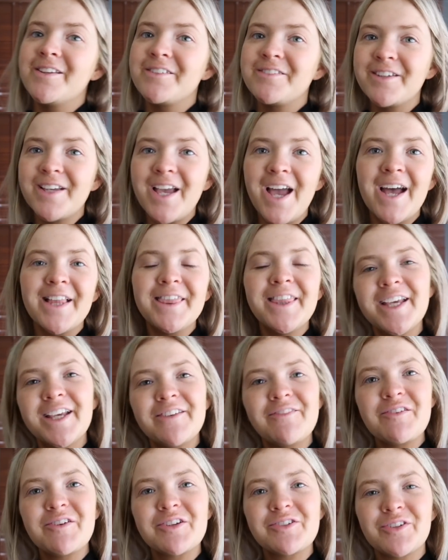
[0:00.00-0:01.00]
So yeah, thank
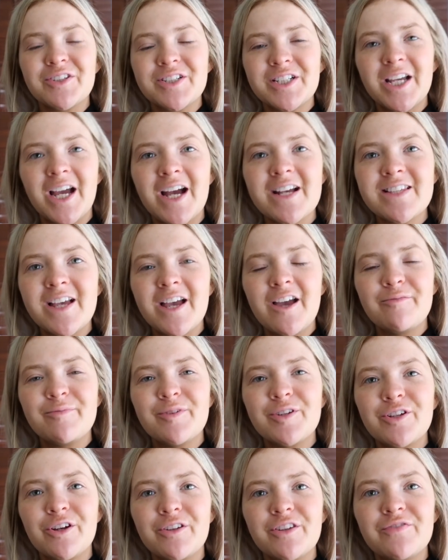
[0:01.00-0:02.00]
you very much for watching, guys. I hope
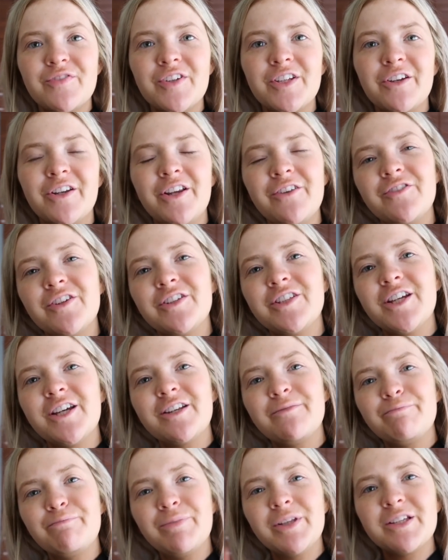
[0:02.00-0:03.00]
you enjoyed this video, and if you
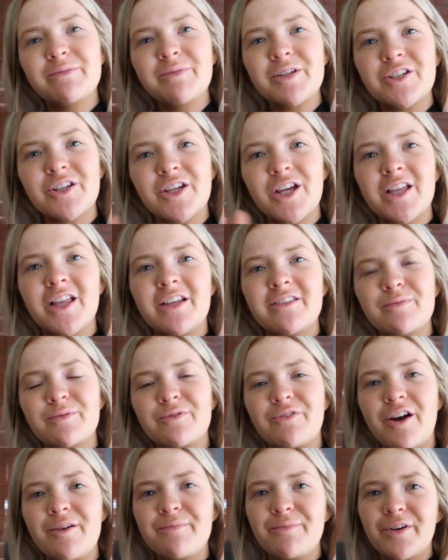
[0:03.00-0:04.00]
did, please make sure you hit that
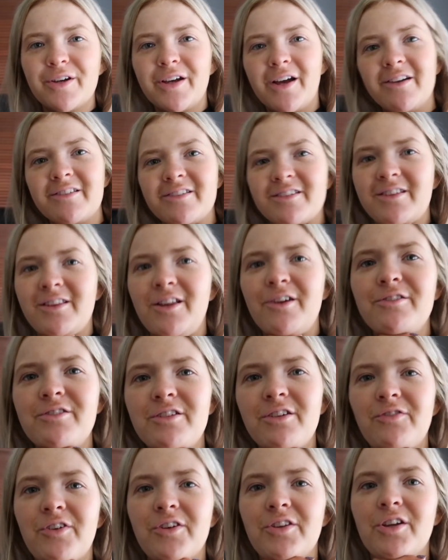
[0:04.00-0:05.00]
subscribe button because there's
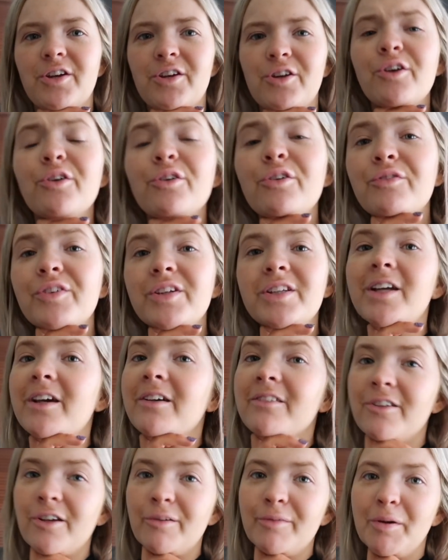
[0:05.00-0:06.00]
loads of other cool
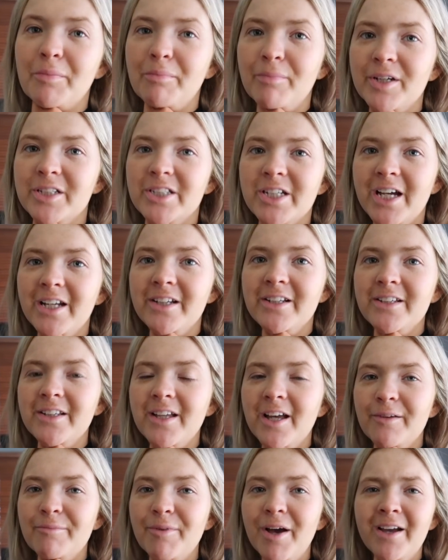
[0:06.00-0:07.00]
videos coming up on my
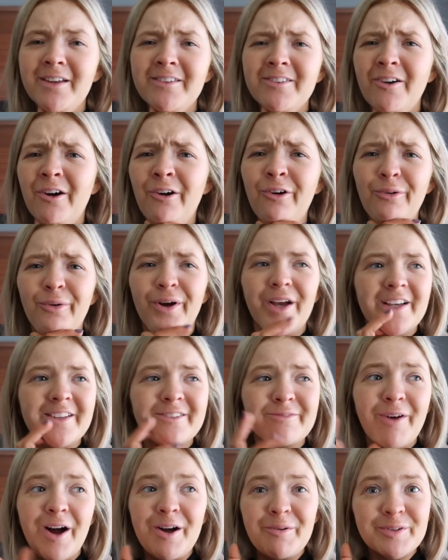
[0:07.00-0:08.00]
channel, as
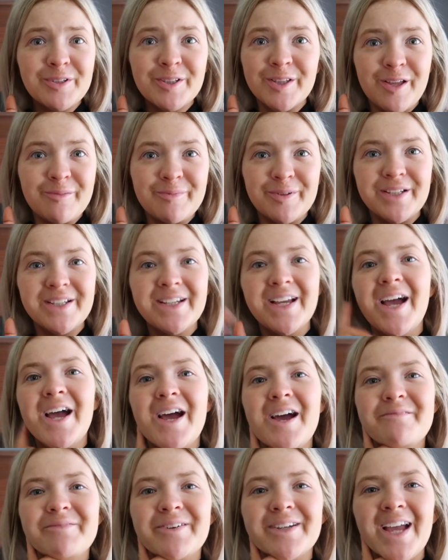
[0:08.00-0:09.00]
always. Why wouldn't there be?
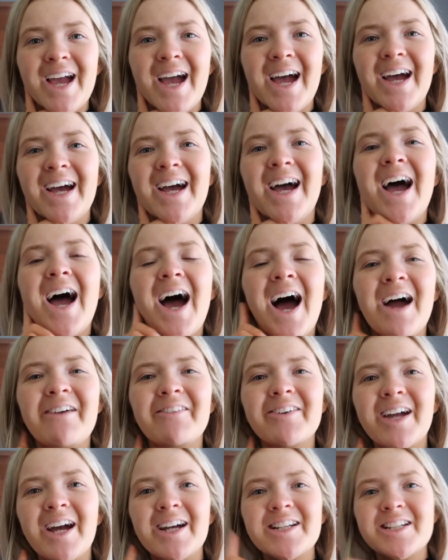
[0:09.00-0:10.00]
But yeah,
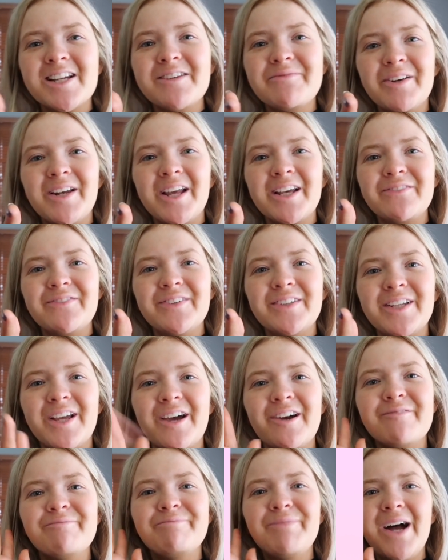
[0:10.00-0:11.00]
I will catch you in my next video.